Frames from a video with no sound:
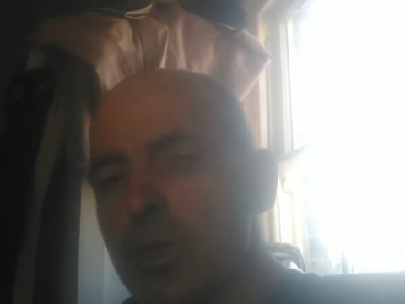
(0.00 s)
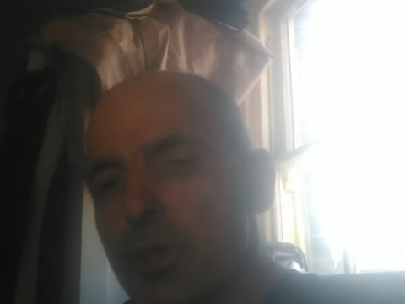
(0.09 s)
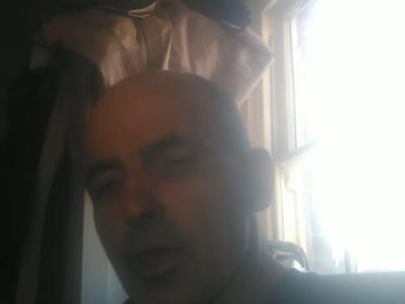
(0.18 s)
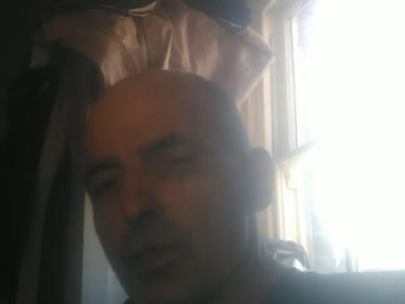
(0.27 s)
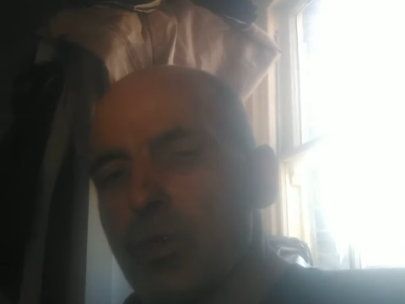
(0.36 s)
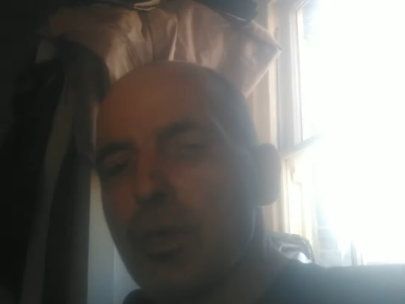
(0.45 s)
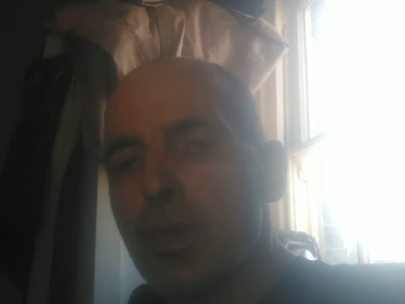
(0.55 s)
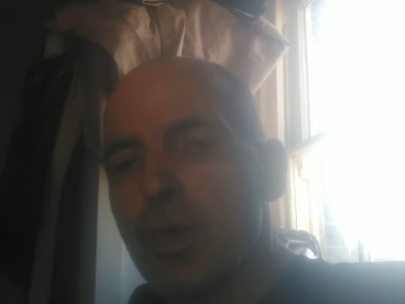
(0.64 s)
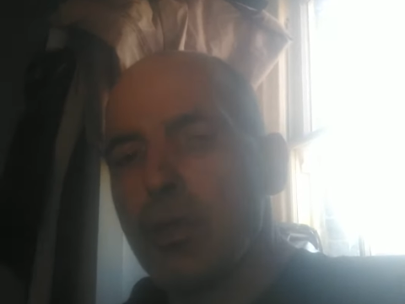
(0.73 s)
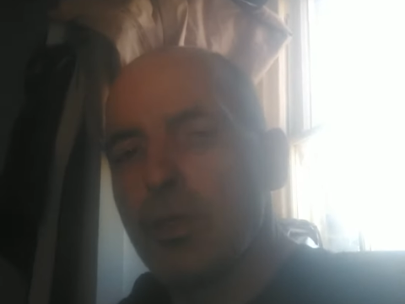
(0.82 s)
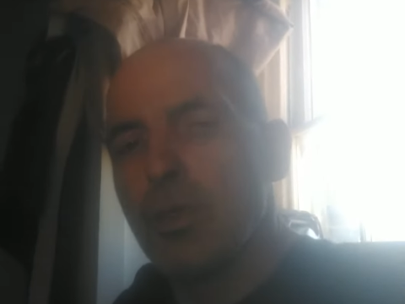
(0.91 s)
yet
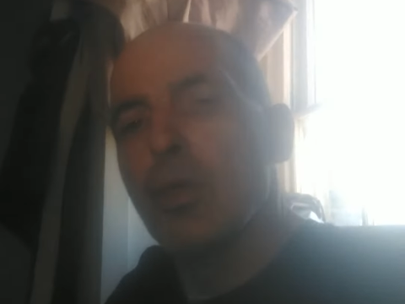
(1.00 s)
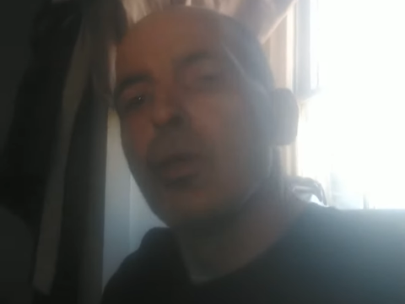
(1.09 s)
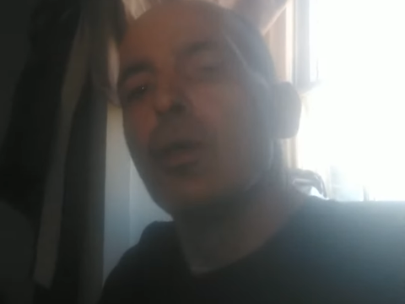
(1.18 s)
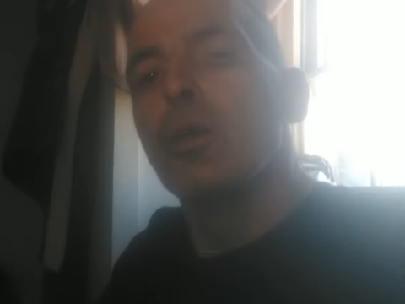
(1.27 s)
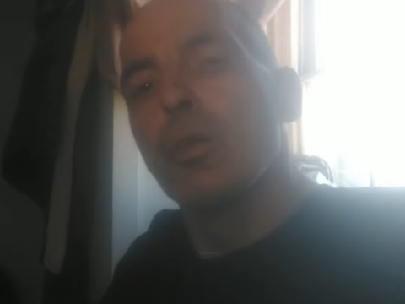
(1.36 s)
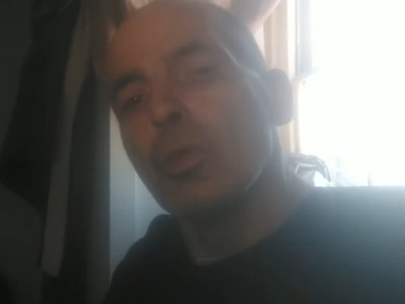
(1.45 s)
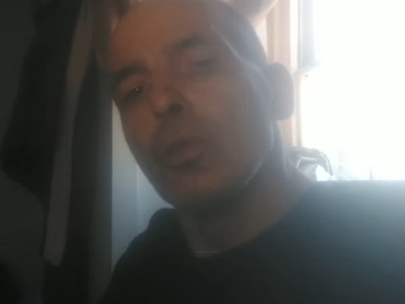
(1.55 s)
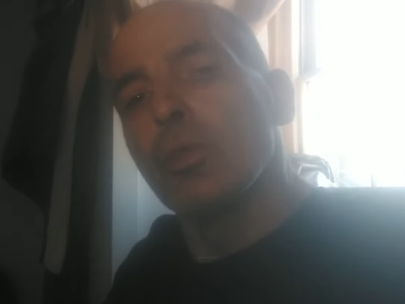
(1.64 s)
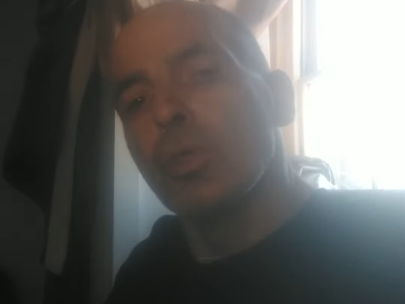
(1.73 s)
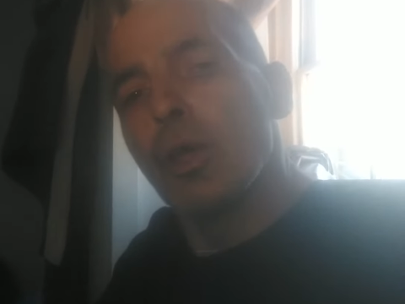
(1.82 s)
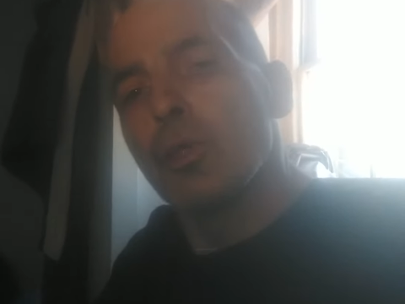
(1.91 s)
again,
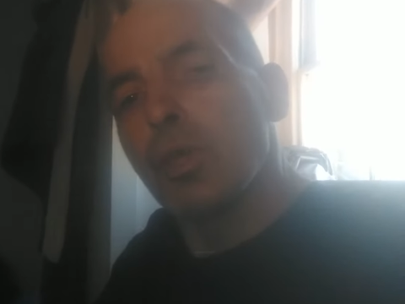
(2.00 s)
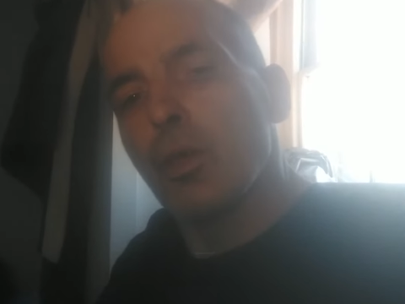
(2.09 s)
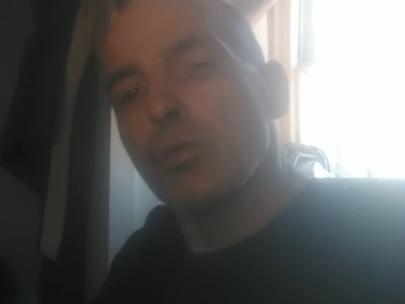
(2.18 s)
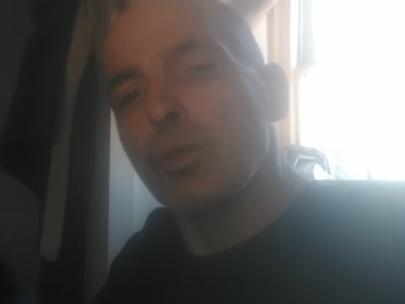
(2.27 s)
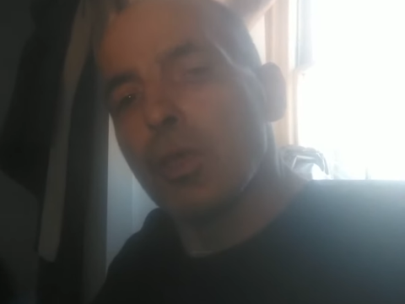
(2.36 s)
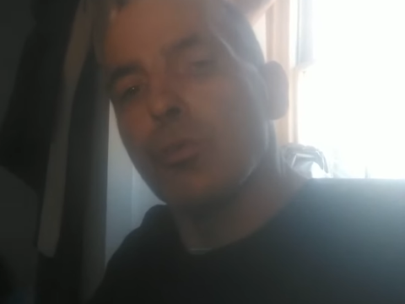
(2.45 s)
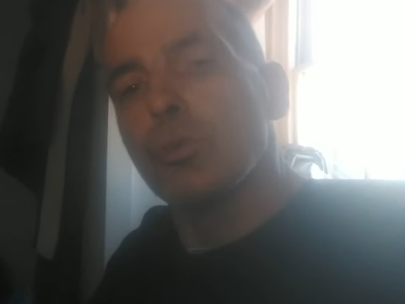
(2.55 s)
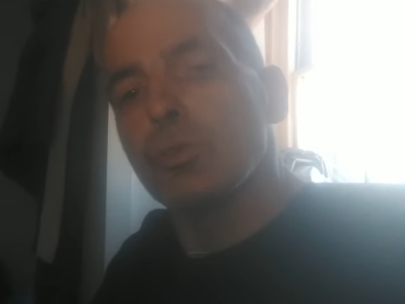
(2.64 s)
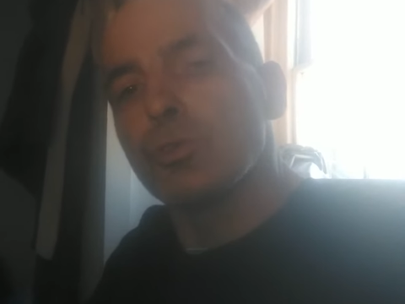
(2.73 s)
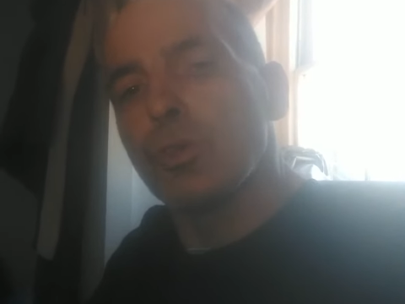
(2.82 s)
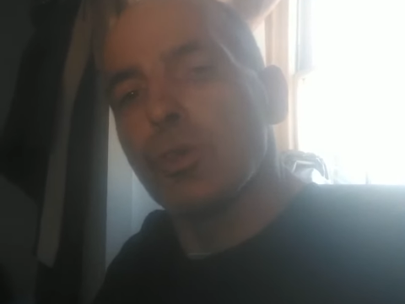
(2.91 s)
they don't give a
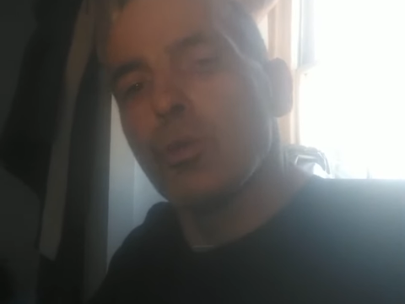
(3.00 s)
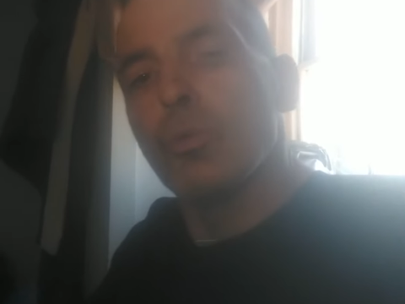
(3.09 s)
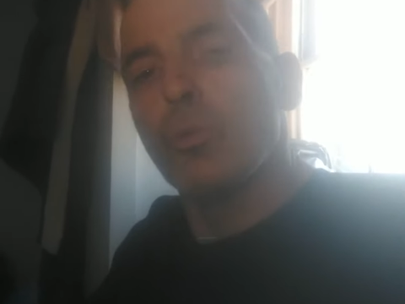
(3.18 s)
shit.